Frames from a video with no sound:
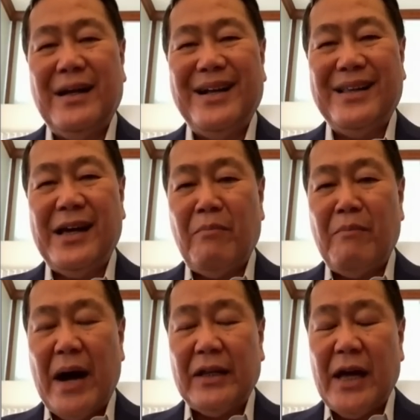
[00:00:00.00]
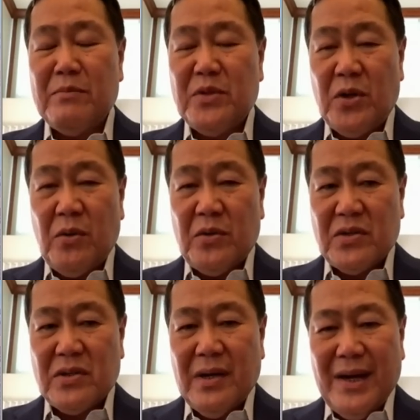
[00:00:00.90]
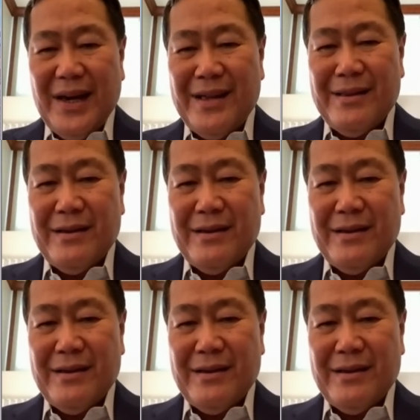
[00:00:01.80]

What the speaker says: their maritime zones. And